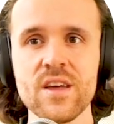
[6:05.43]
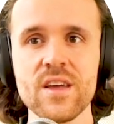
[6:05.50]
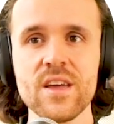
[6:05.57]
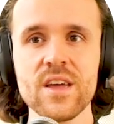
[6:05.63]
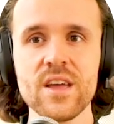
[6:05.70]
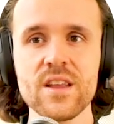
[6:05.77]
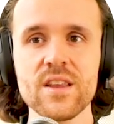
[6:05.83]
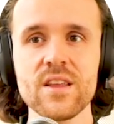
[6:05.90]

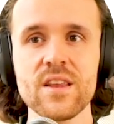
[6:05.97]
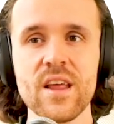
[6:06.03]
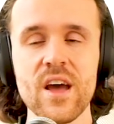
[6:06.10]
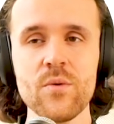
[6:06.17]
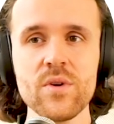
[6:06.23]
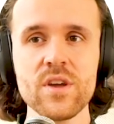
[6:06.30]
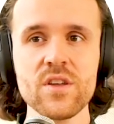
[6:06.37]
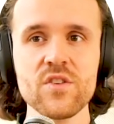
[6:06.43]
And
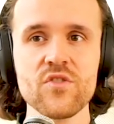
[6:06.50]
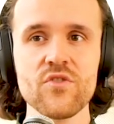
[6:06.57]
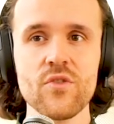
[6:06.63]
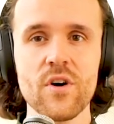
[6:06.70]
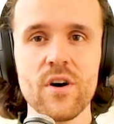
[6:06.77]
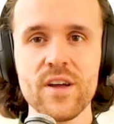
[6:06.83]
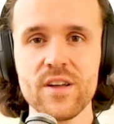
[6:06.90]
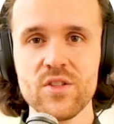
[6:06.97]
now we can
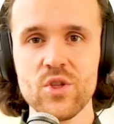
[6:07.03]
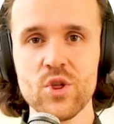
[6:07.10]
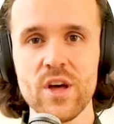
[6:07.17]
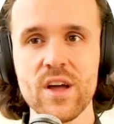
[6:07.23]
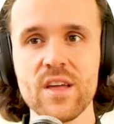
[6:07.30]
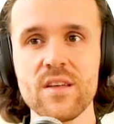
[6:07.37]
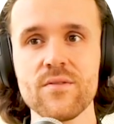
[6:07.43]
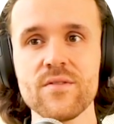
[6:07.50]
try and
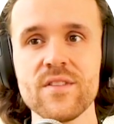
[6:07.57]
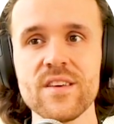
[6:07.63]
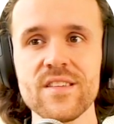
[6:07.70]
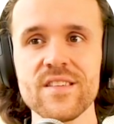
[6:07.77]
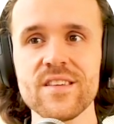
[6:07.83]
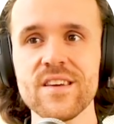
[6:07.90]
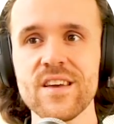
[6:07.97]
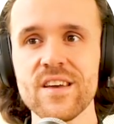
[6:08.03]
check if
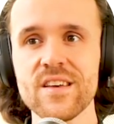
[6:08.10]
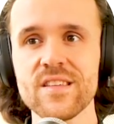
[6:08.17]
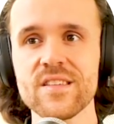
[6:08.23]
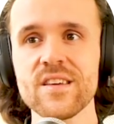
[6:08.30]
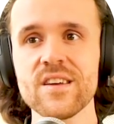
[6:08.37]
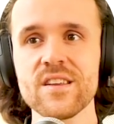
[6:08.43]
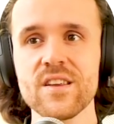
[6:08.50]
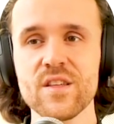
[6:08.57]
this is
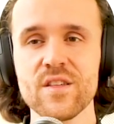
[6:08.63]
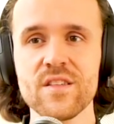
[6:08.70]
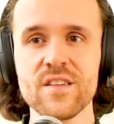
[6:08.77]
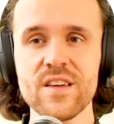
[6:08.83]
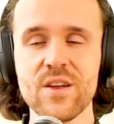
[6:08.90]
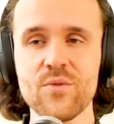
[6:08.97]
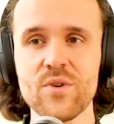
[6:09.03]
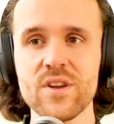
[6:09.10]
the
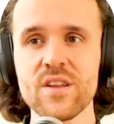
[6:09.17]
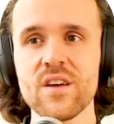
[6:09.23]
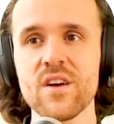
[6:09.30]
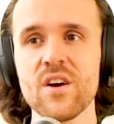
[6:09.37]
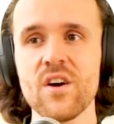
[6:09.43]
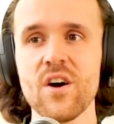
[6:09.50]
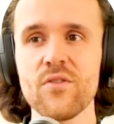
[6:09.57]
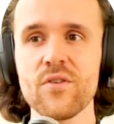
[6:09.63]
secret
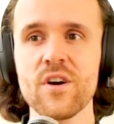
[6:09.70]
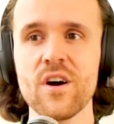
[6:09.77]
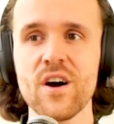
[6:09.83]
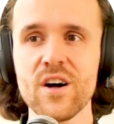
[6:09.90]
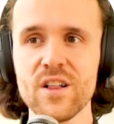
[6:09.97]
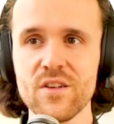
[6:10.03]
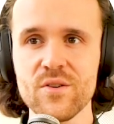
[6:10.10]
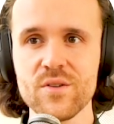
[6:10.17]
of
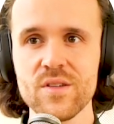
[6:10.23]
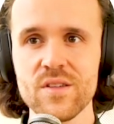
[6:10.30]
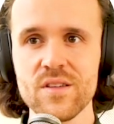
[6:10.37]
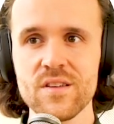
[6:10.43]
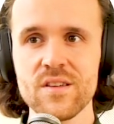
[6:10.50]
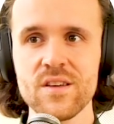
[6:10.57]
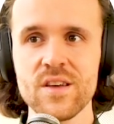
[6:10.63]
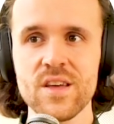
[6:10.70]
colors.
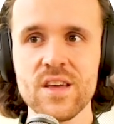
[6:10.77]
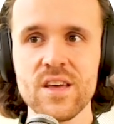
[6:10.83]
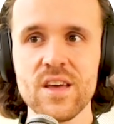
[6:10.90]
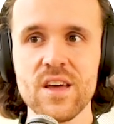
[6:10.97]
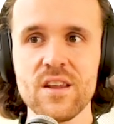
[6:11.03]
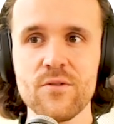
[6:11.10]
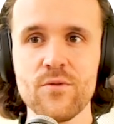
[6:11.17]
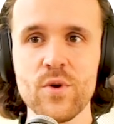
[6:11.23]

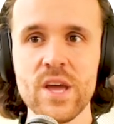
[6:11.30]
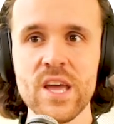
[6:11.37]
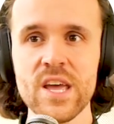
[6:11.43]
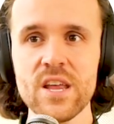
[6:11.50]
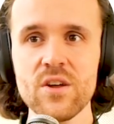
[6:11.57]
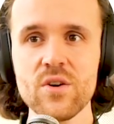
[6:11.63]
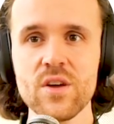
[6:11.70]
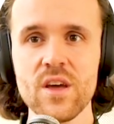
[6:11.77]
And if we
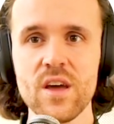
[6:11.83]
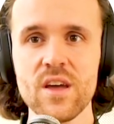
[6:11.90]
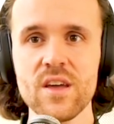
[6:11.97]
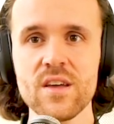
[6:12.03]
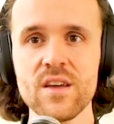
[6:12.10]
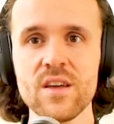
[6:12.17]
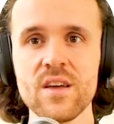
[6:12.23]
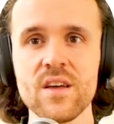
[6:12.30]
hit
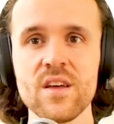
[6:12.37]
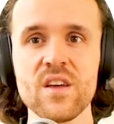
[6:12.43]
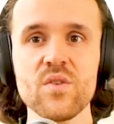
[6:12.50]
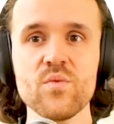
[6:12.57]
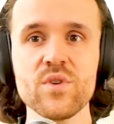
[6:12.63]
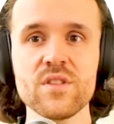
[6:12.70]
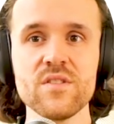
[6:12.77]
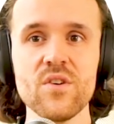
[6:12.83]
OK,
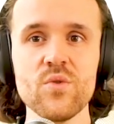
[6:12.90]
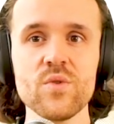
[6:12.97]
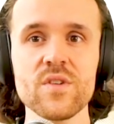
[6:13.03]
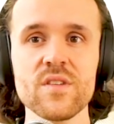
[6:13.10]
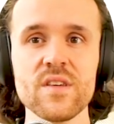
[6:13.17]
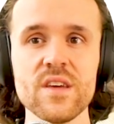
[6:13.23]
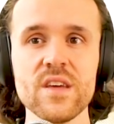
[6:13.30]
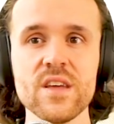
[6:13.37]
we do
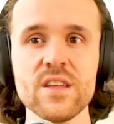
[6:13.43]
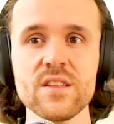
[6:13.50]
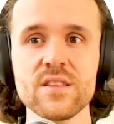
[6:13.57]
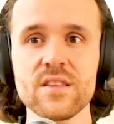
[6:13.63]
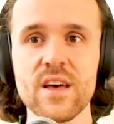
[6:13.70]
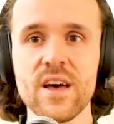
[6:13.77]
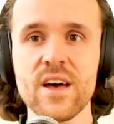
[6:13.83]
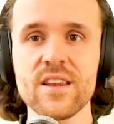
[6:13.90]
see
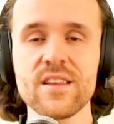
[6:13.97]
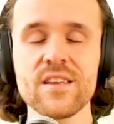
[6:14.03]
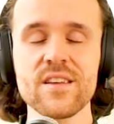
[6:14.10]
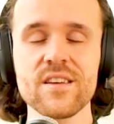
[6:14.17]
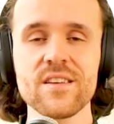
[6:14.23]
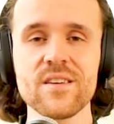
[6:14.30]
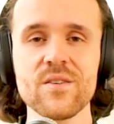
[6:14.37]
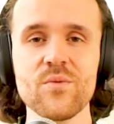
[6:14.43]
that
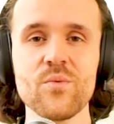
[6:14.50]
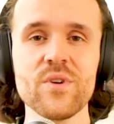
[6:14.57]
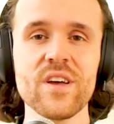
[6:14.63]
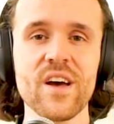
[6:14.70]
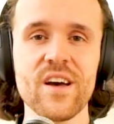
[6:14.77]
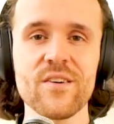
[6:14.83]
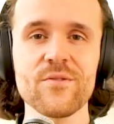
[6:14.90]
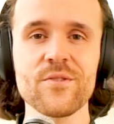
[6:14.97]
we
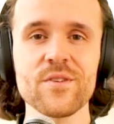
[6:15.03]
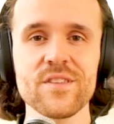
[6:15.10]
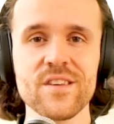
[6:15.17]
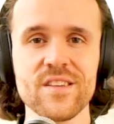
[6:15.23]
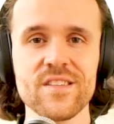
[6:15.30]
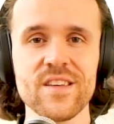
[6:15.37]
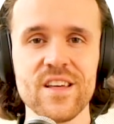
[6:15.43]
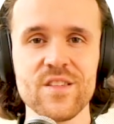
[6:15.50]
have
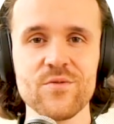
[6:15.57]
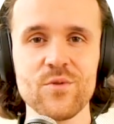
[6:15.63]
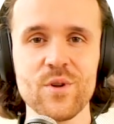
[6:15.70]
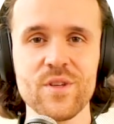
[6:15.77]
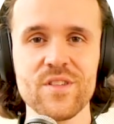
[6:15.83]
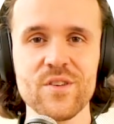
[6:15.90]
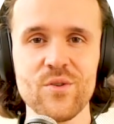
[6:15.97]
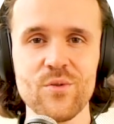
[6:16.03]

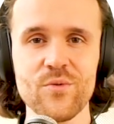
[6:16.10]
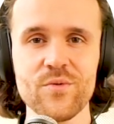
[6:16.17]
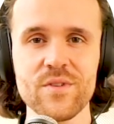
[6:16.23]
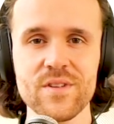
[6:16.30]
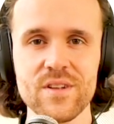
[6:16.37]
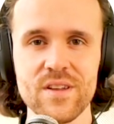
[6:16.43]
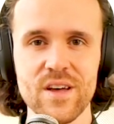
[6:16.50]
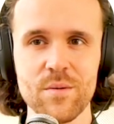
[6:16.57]
successfully solved
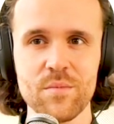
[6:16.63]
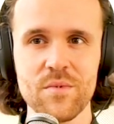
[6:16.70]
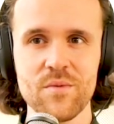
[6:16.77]
the lab.